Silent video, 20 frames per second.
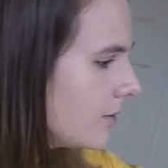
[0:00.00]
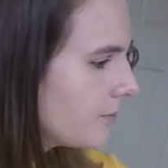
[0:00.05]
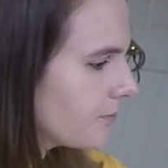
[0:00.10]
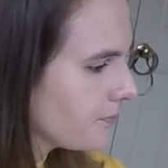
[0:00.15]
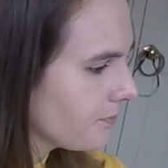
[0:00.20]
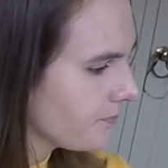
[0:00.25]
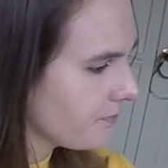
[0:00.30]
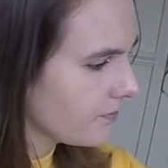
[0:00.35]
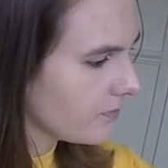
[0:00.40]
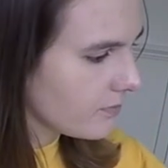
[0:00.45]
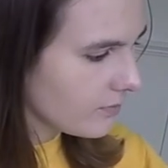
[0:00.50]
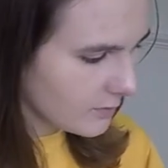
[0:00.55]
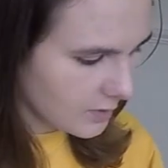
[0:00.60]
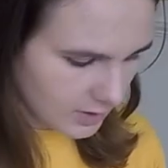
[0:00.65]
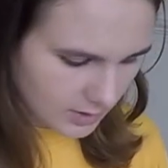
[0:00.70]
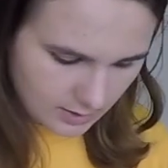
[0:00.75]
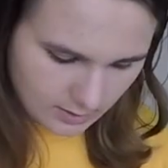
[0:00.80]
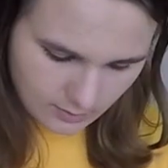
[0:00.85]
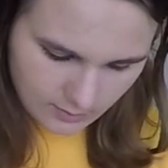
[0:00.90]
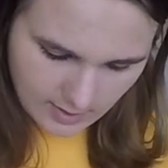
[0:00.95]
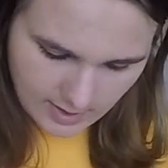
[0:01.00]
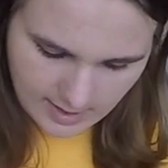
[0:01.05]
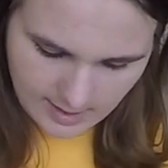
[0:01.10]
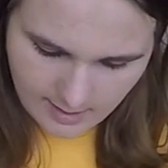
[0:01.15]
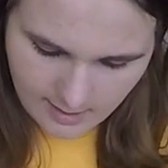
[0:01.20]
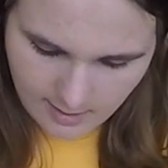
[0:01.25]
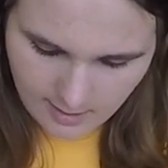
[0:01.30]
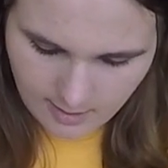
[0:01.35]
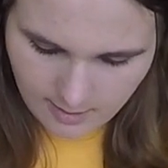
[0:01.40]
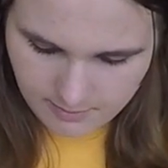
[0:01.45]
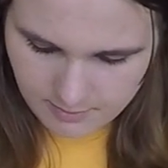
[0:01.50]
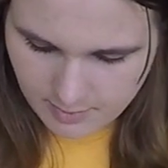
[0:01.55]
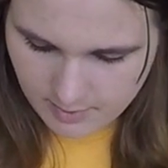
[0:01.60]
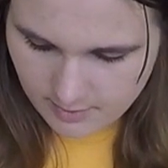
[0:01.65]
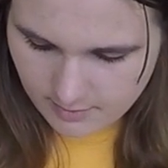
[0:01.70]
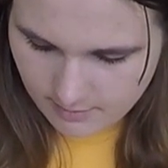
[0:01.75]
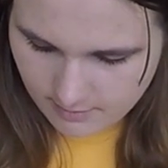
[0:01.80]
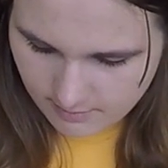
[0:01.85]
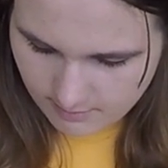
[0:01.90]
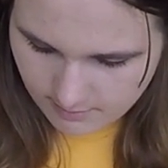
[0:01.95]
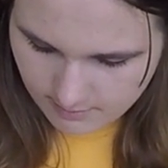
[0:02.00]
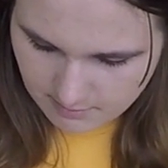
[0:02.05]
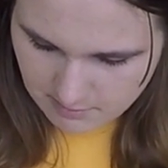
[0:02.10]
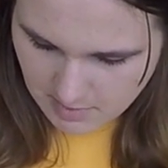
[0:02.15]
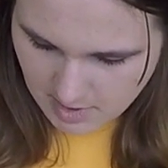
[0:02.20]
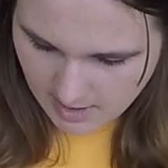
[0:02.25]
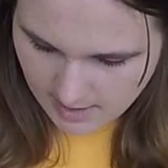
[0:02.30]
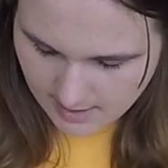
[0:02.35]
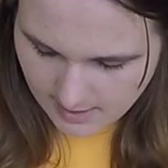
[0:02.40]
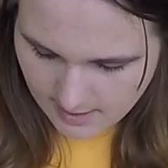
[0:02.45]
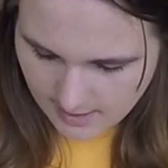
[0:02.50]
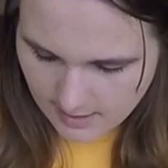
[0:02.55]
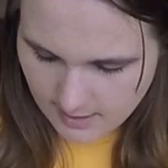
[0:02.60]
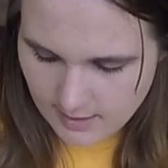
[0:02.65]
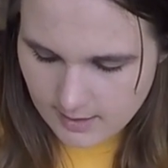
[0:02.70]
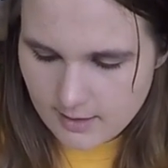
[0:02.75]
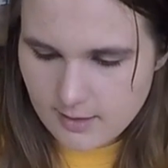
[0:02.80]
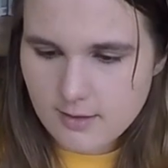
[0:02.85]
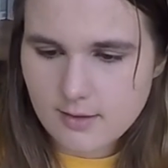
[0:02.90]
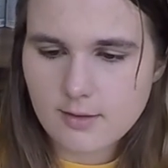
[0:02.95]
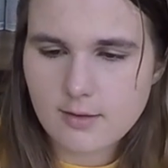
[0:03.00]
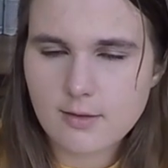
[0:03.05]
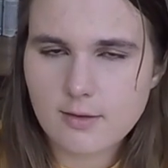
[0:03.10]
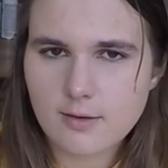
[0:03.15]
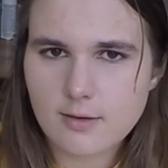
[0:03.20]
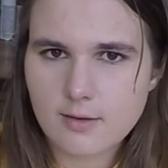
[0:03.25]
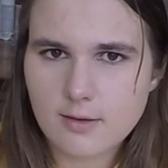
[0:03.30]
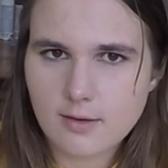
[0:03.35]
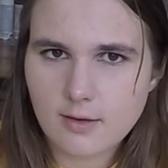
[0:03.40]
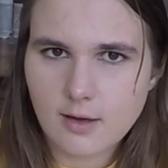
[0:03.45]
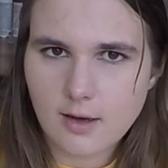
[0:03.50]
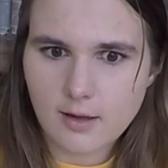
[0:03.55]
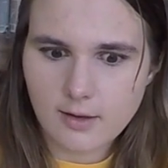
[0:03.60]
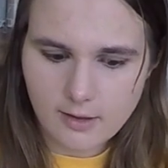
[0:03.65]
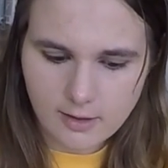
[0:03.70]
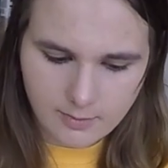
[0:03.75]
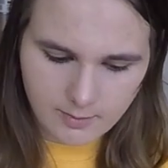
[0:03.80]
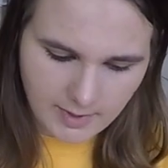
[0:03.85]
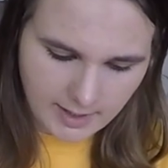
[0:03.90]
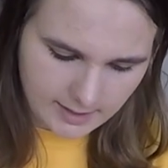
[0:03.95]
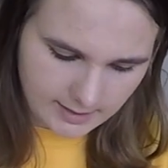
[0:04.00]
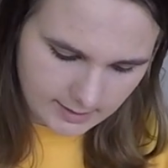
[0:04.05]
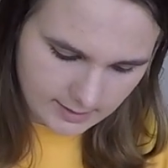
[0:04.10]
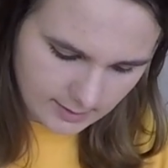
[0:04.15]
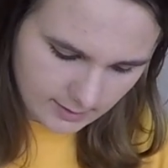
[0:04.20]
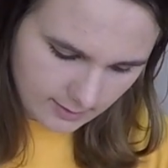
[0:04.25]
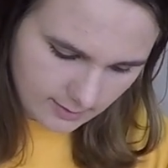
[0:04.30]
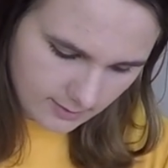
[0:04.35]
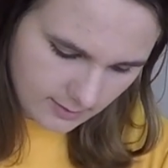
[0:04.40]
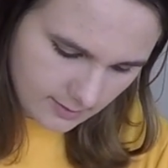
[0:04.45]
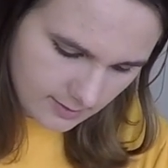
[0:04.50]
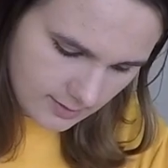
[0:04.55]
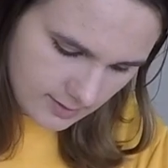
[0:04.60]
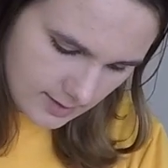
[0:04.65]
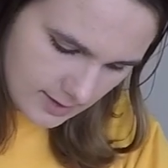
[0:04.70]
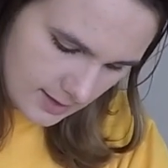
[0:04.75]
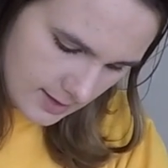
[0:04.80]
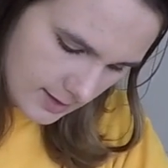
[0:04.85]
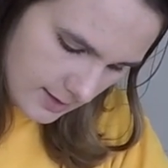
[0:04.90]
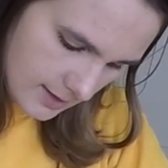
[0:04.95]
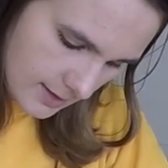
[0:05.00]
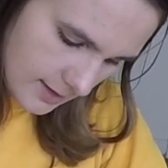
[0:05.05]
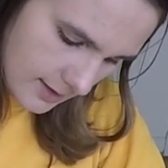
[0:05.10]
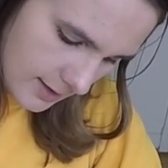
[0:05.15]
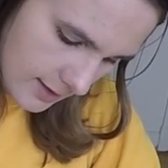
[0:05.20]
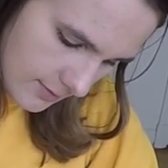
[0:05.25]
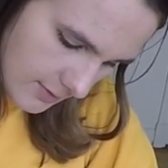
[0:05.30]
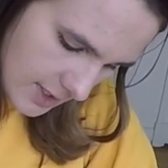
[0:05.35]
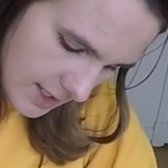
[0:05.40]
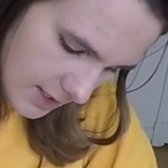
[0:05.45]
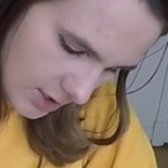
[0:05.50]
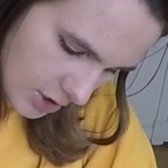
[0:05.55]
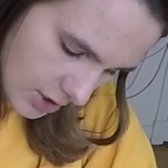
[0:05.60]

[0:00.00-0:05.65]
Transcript: I'm going to grab my colored pencil, and to make